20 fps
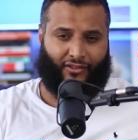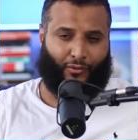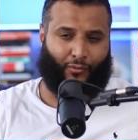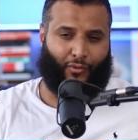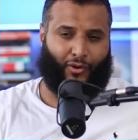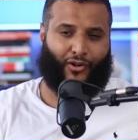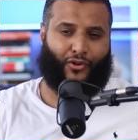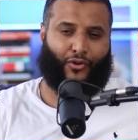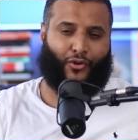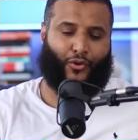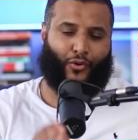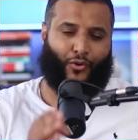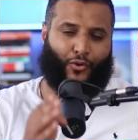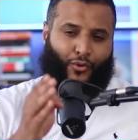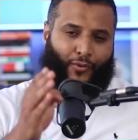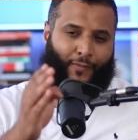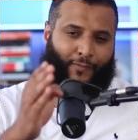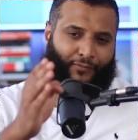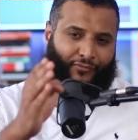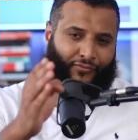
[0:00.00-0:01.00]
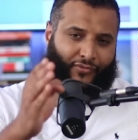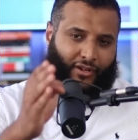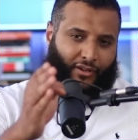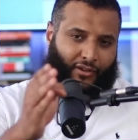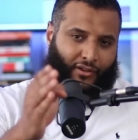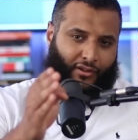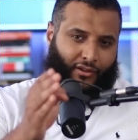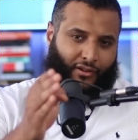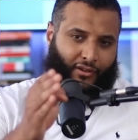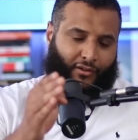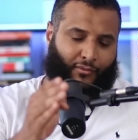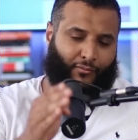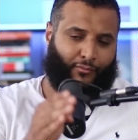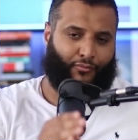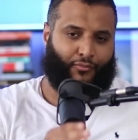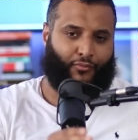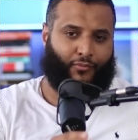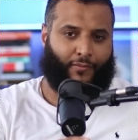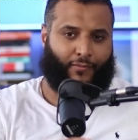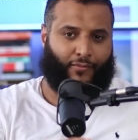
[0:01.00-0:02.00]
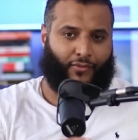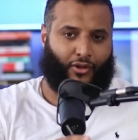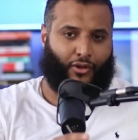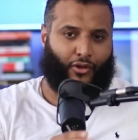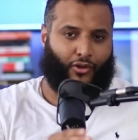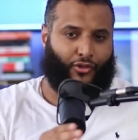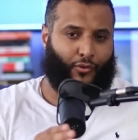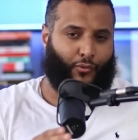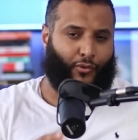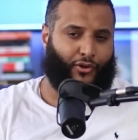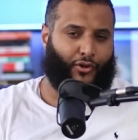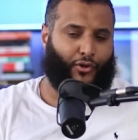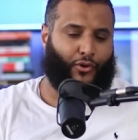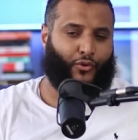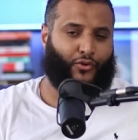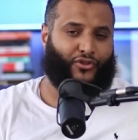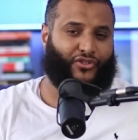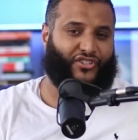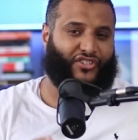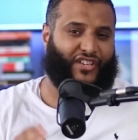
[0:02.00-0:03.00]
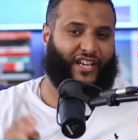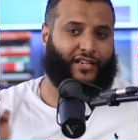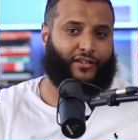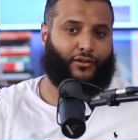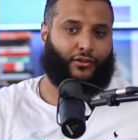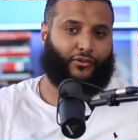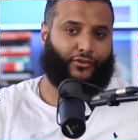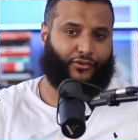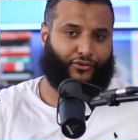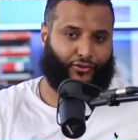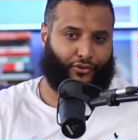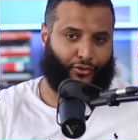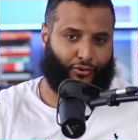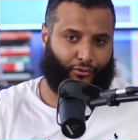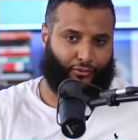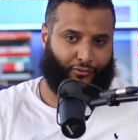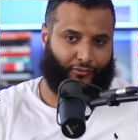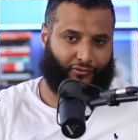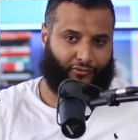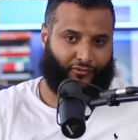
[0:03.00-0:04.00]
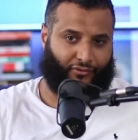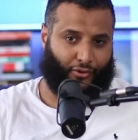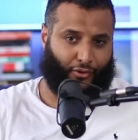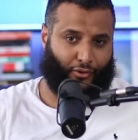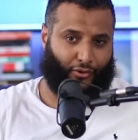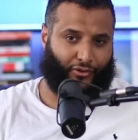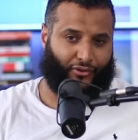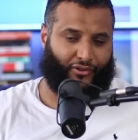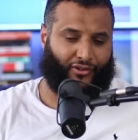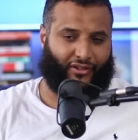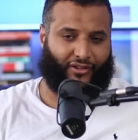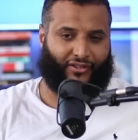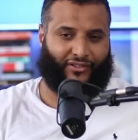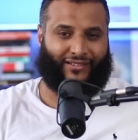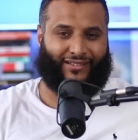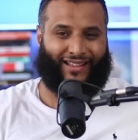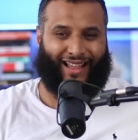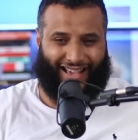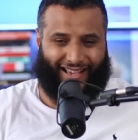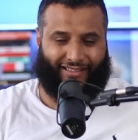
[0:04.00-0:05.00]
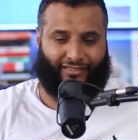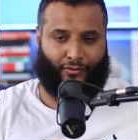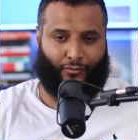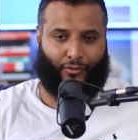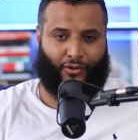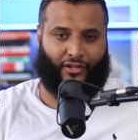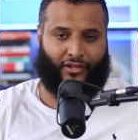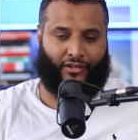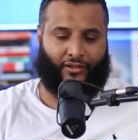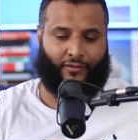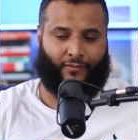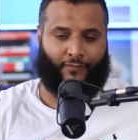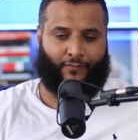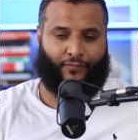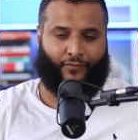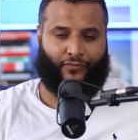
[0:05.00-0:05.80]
one who, the one who signals to the good is like the one